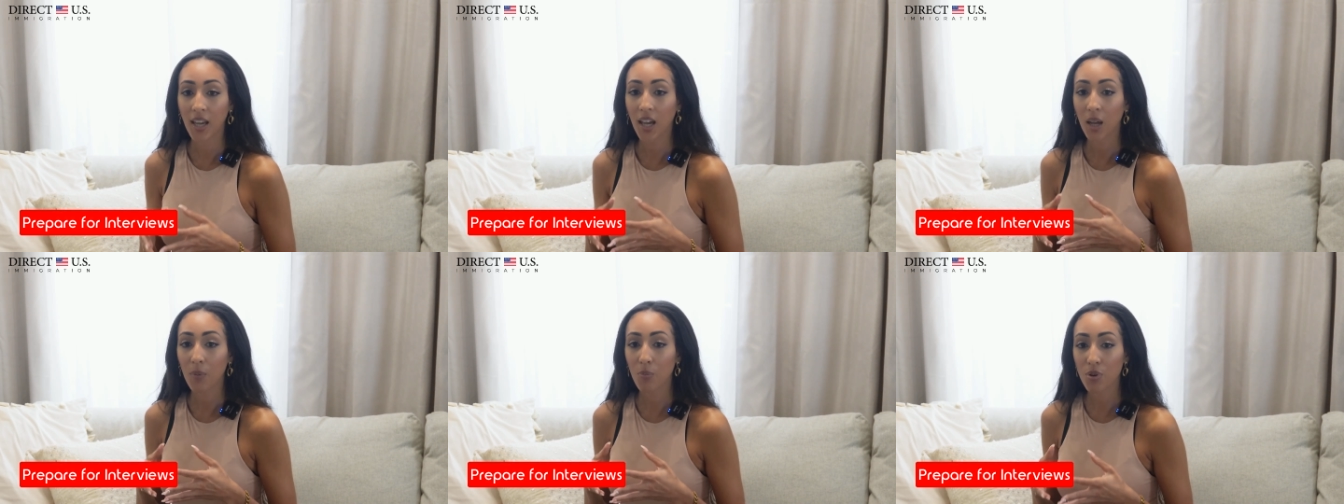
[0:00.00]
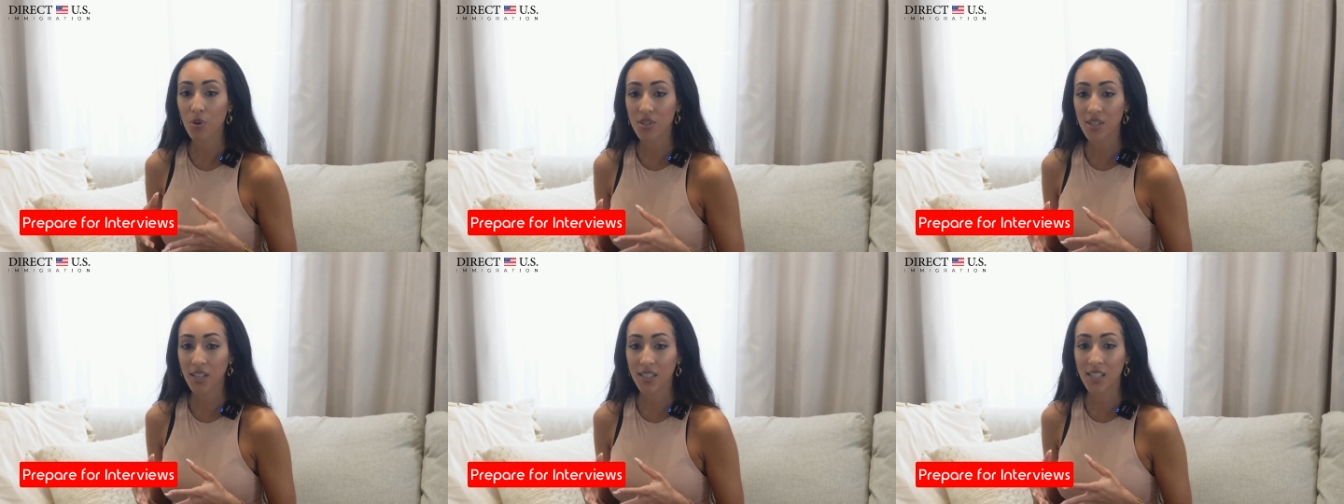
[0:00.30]
and
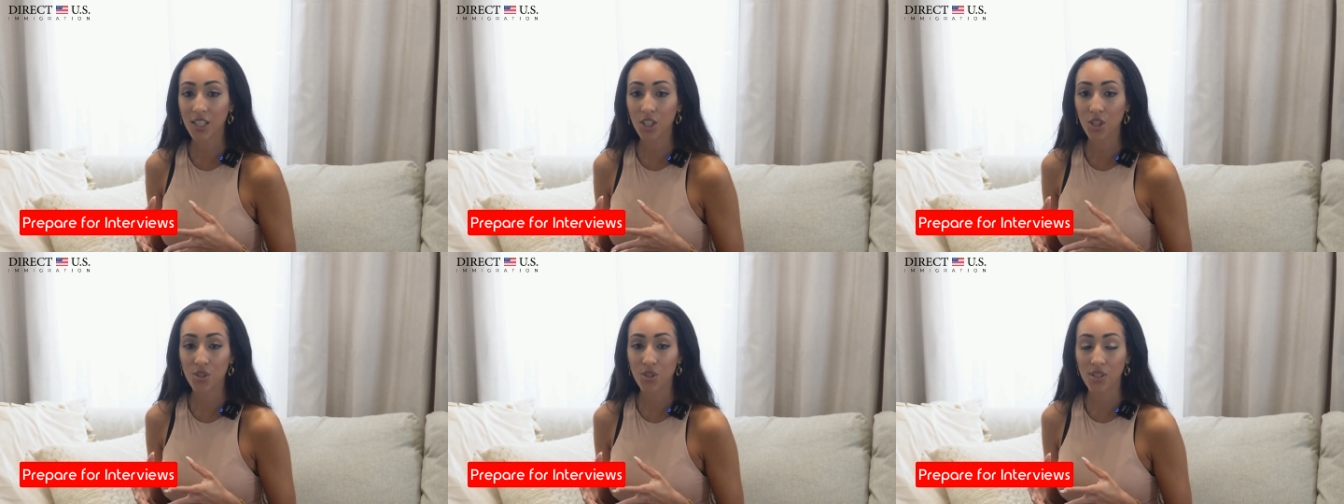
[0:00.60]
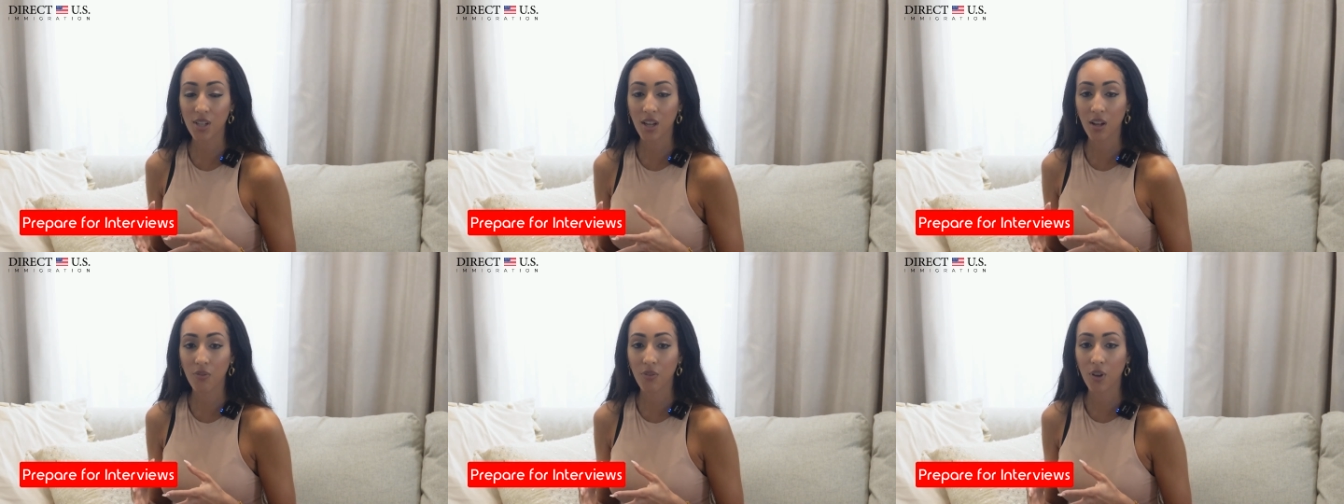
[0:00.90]
presenting
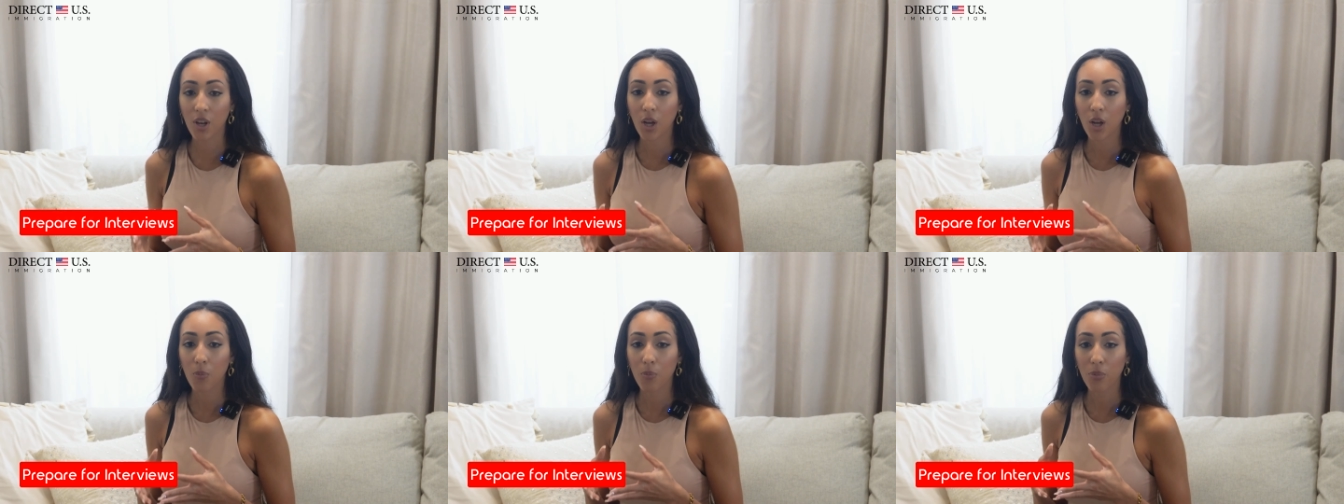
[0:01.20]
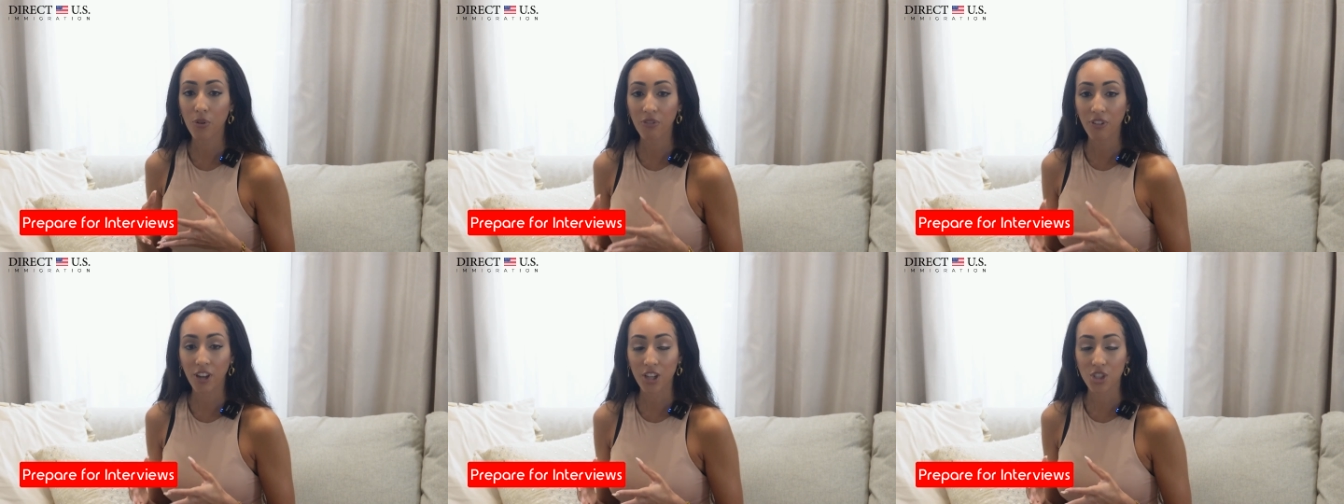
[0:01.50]
yourself
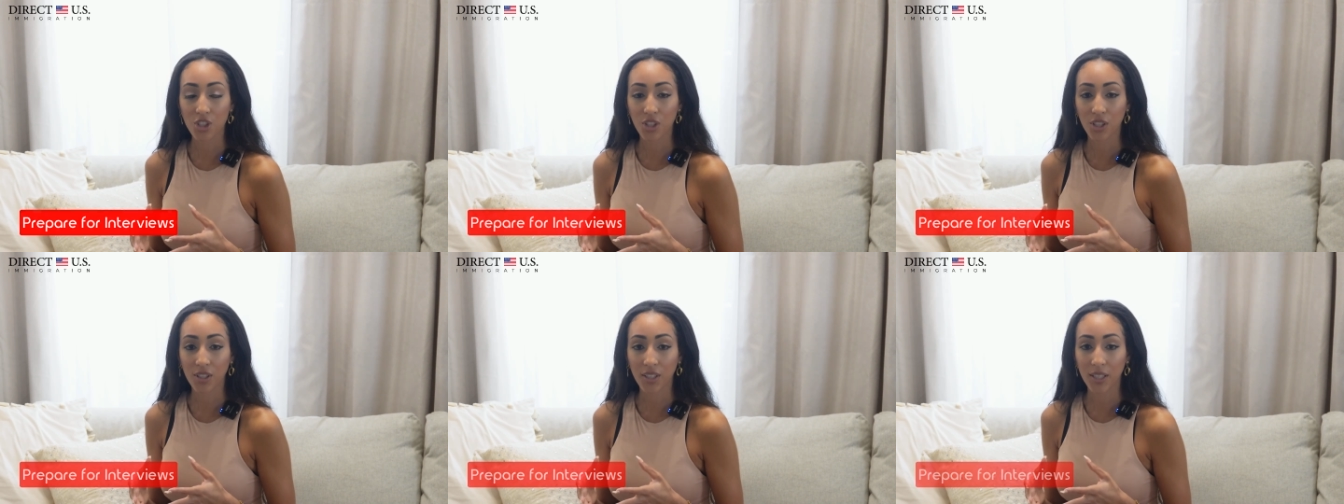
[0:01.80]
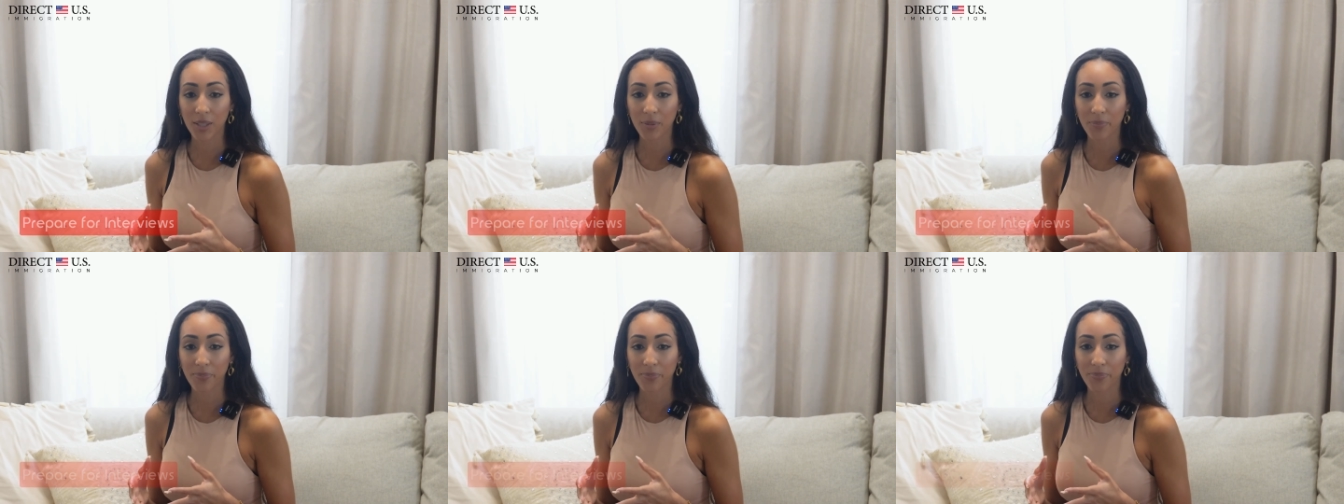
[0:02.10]

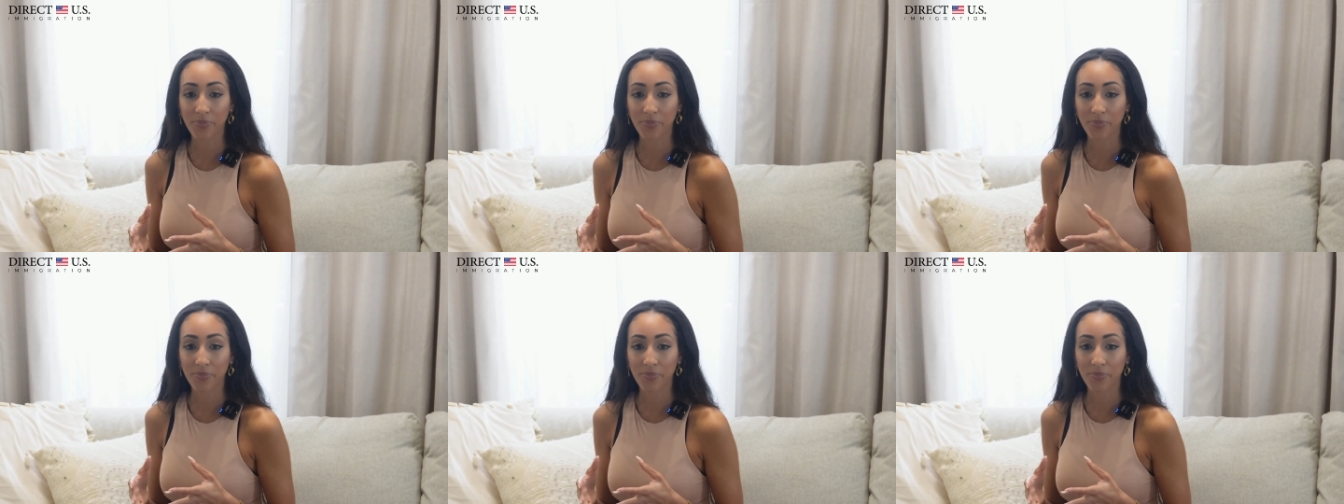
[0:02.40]
professionally.